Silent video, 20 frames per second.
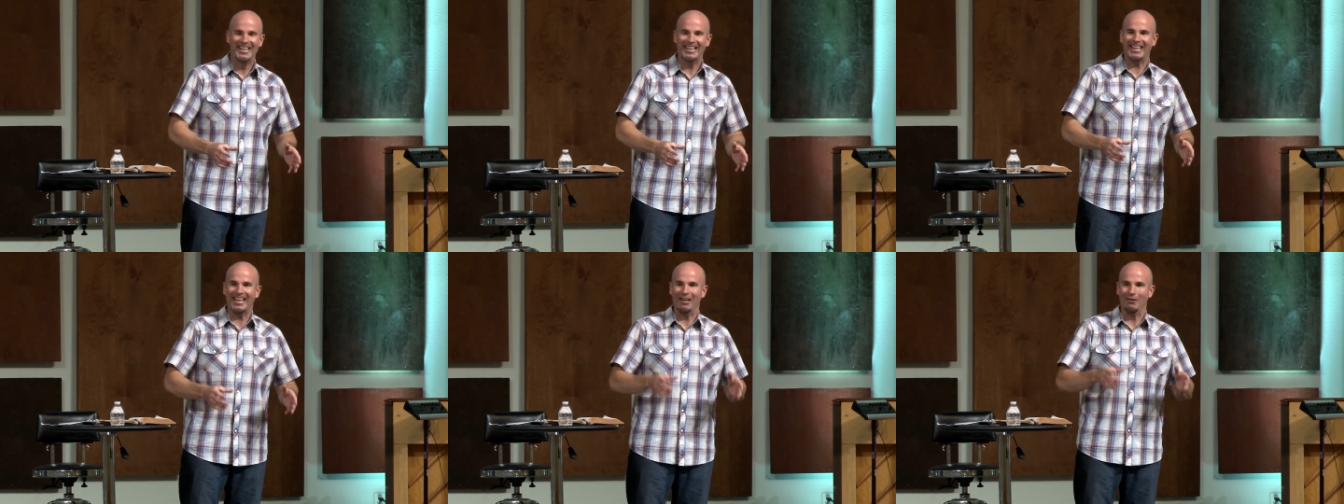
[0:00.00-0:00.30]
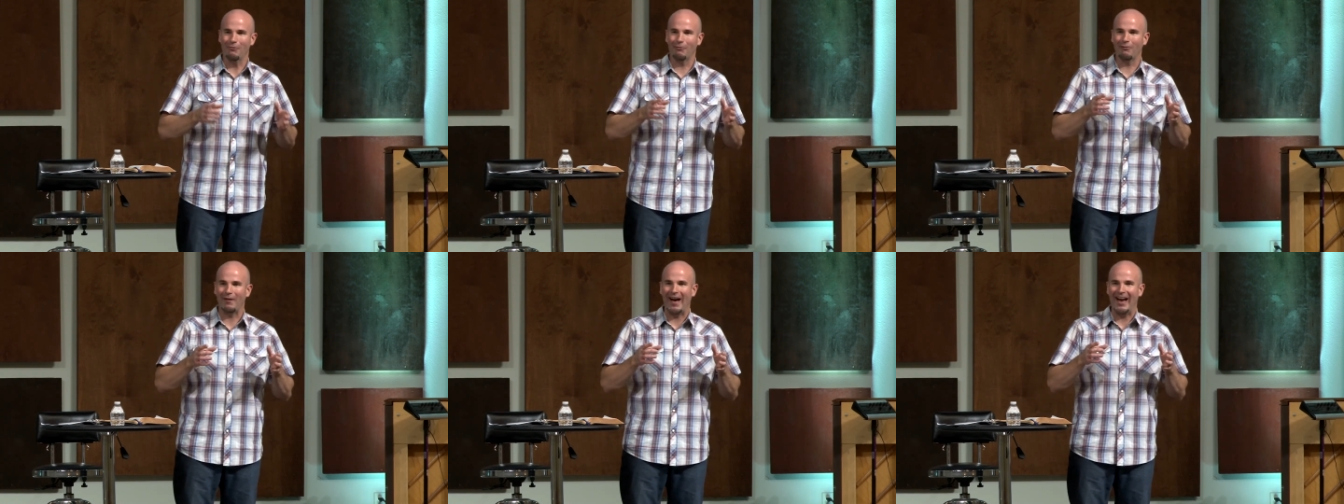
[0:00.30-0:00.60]

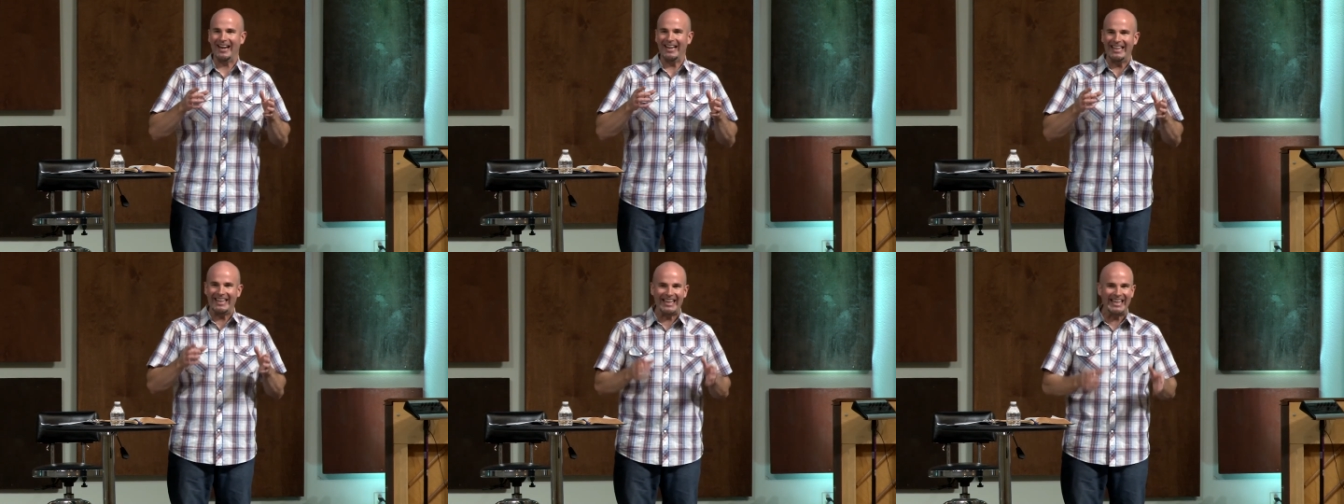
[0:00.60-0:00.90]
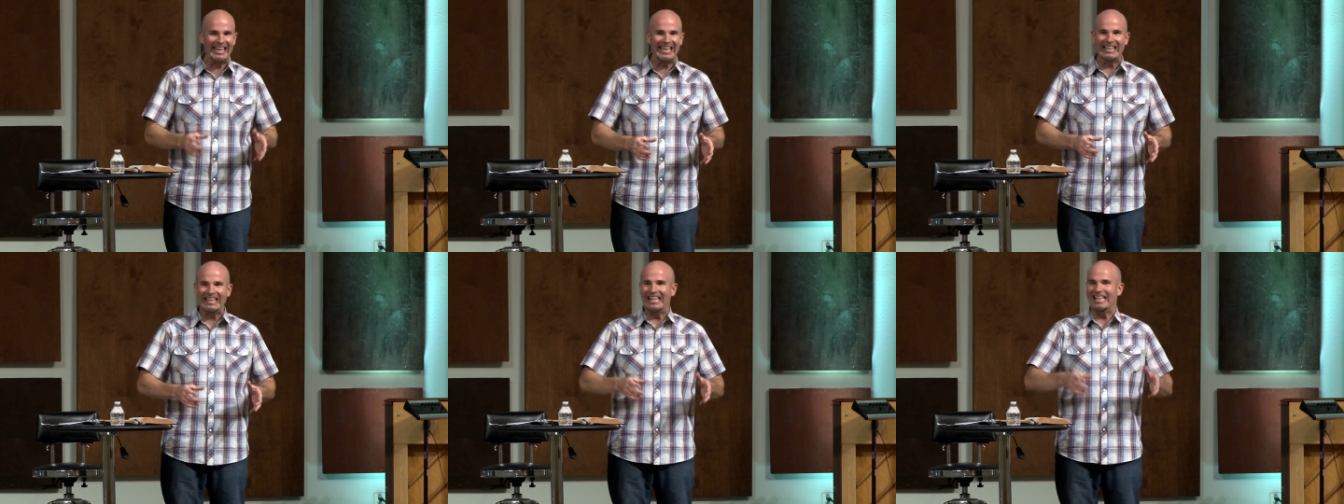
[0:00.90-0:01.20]
can find
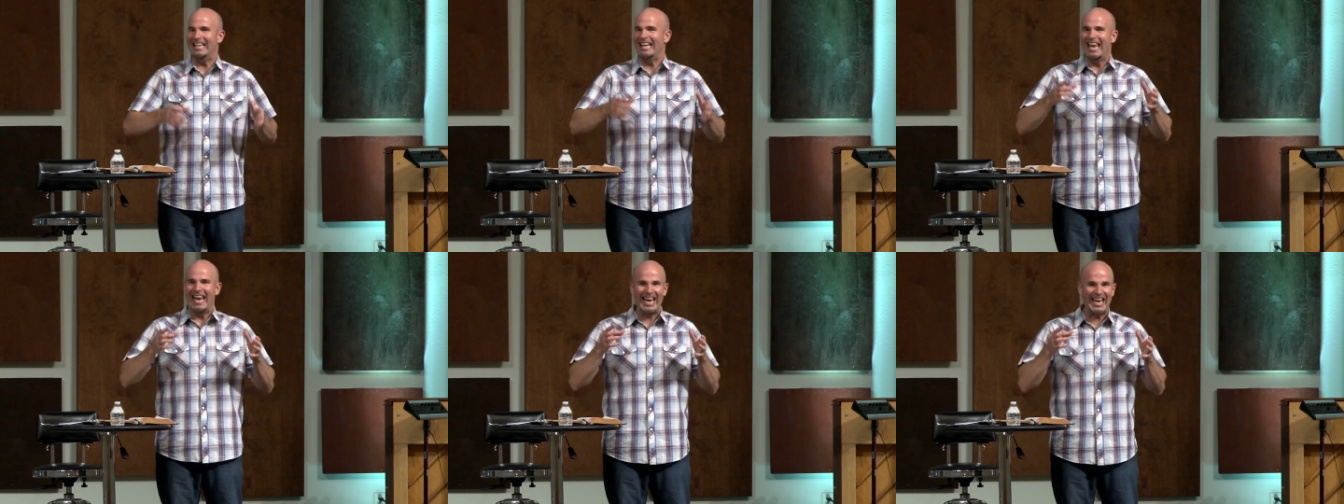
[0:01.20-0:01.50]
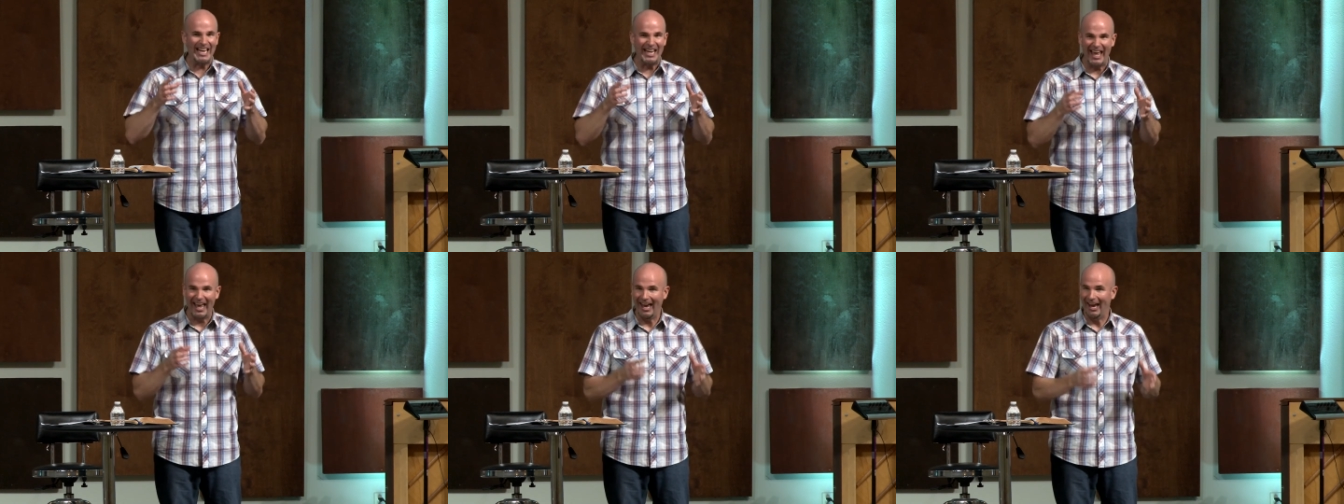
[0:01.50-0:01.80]
healing
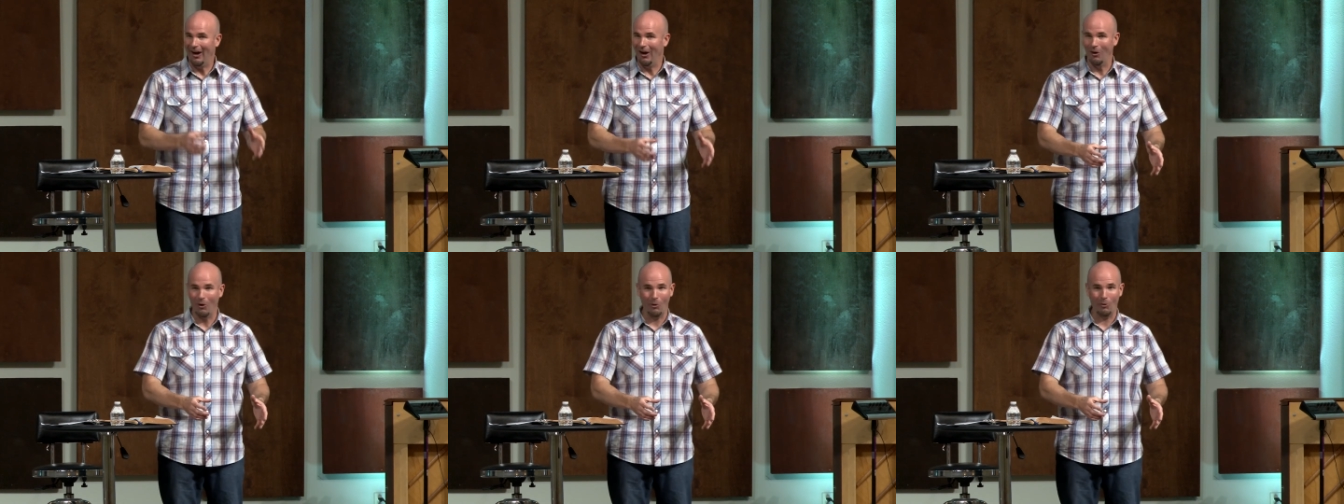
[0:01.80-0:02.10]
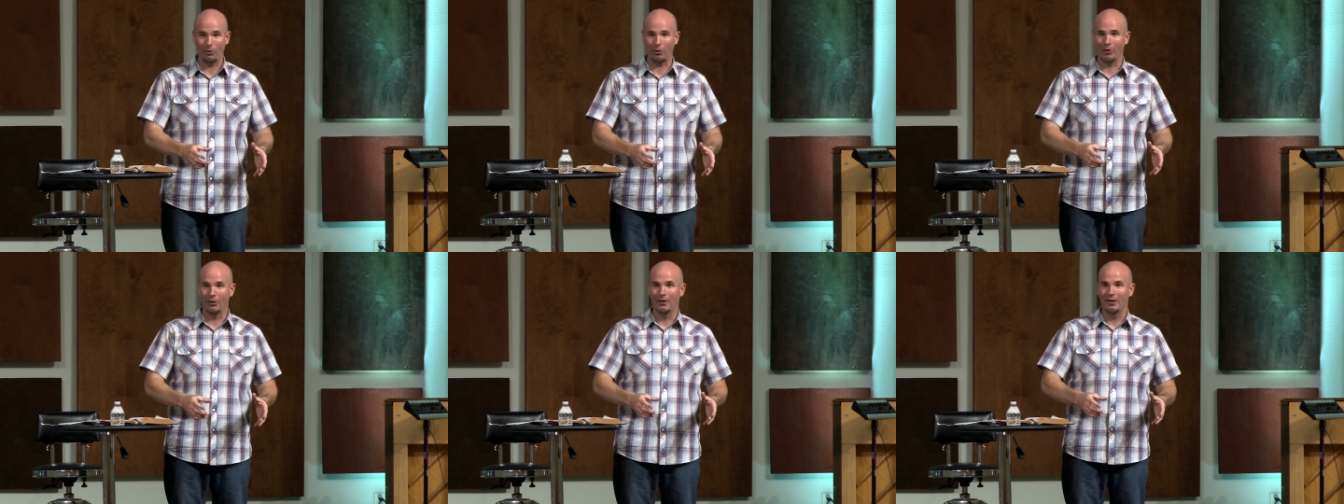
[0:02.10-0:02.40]
and
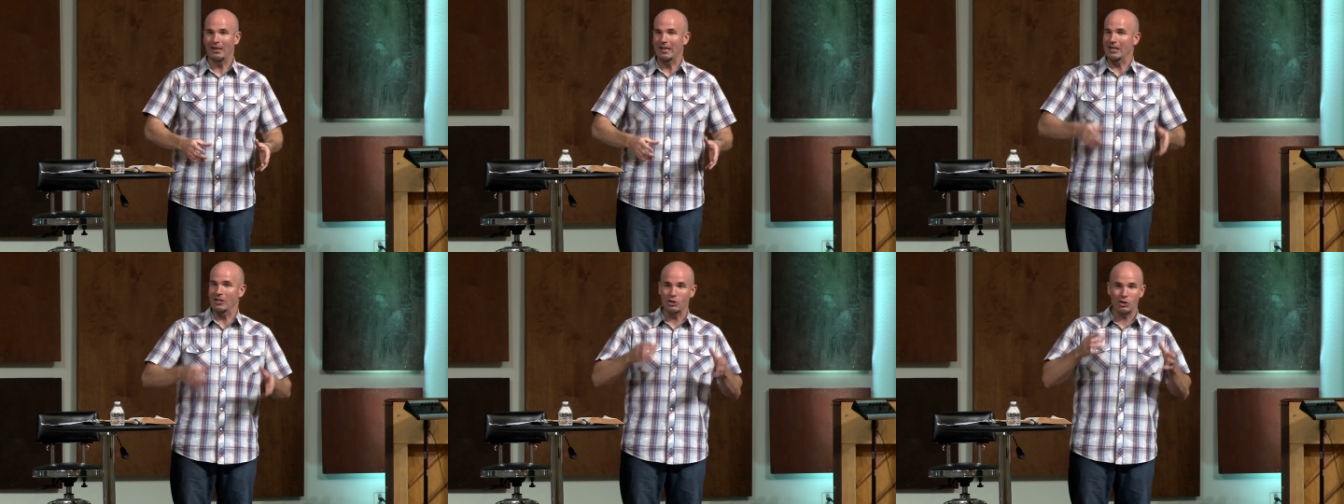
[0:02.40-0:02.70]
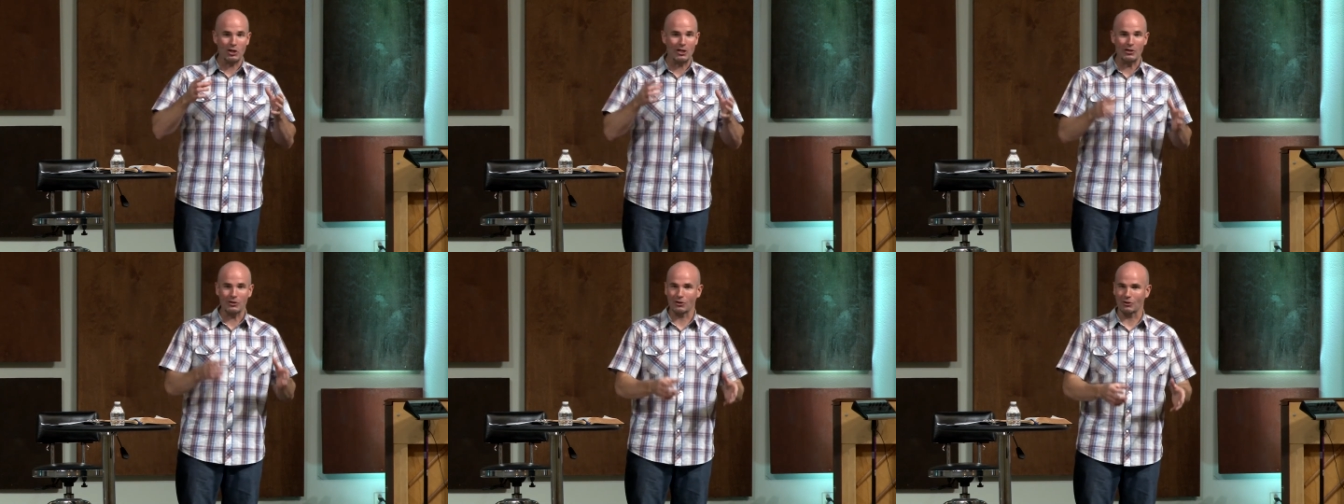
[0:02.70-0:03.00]
health in
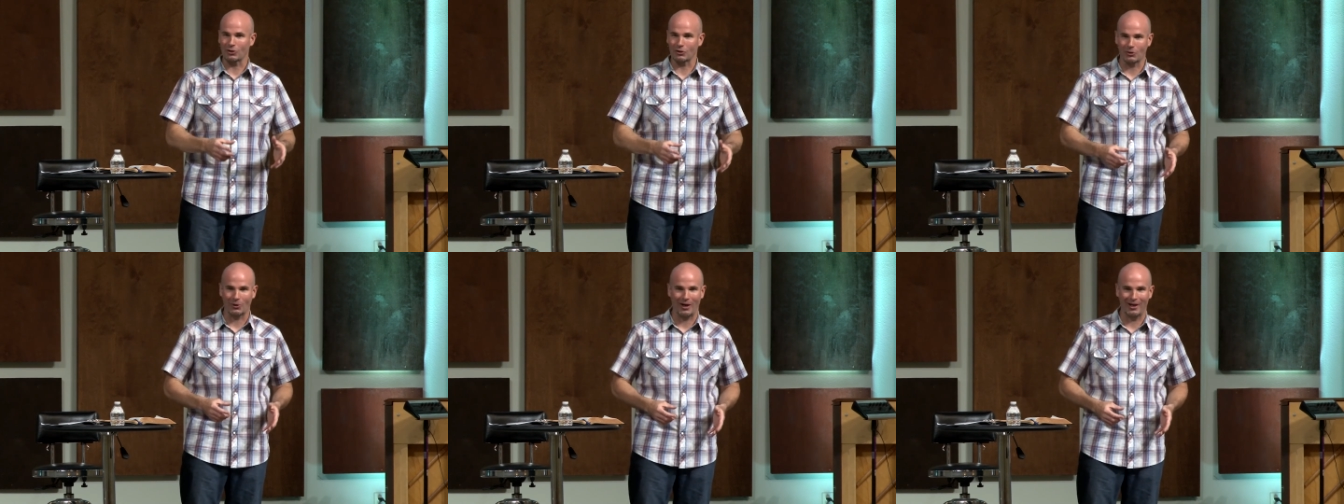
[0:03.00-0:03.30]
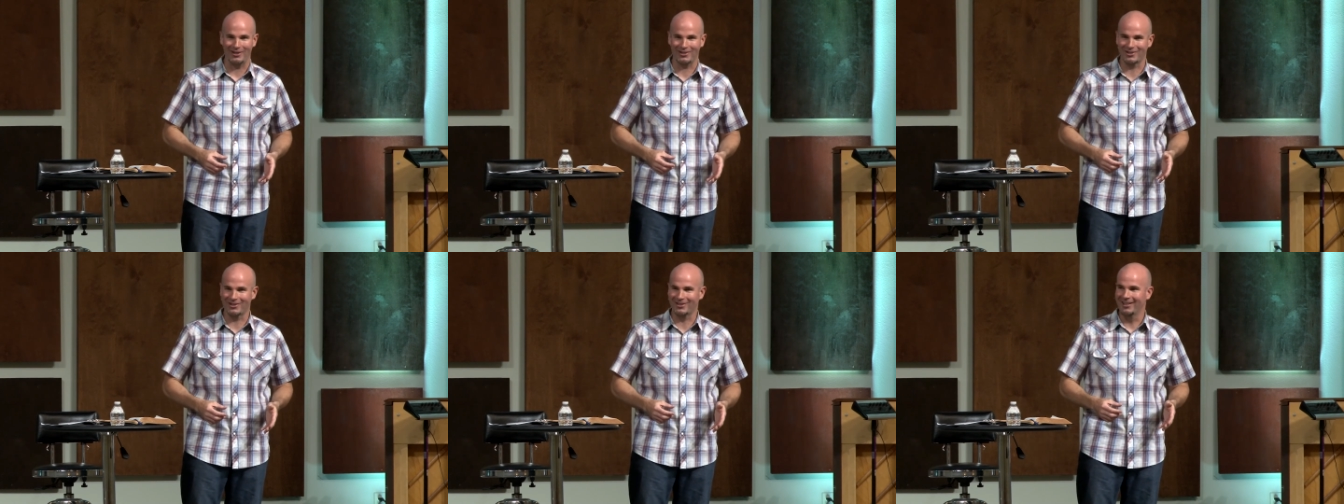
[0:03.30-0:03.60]
Jesus
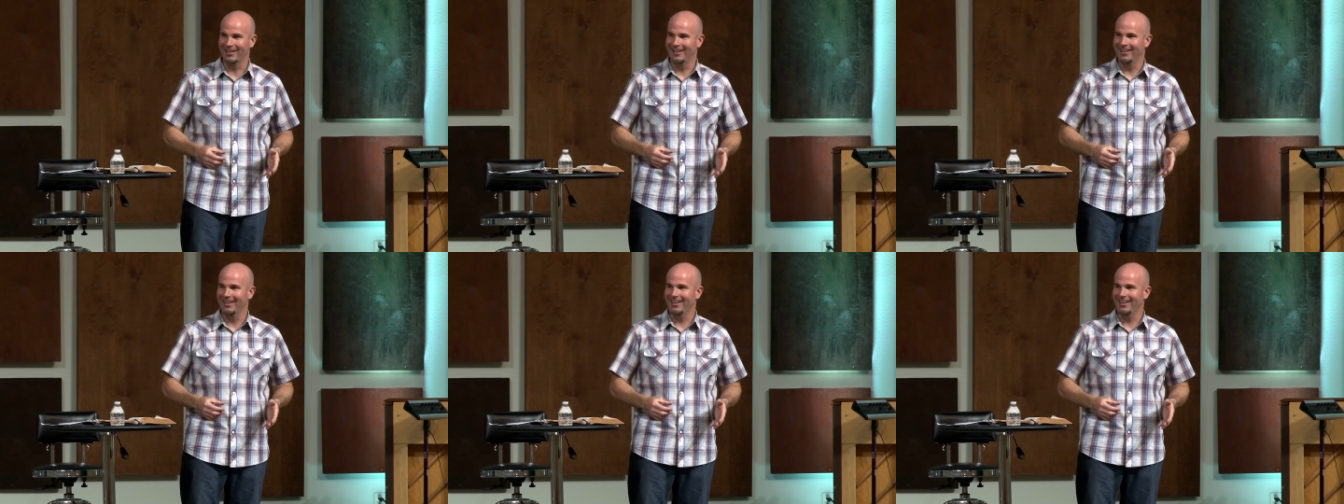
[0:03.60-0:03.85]
Christ.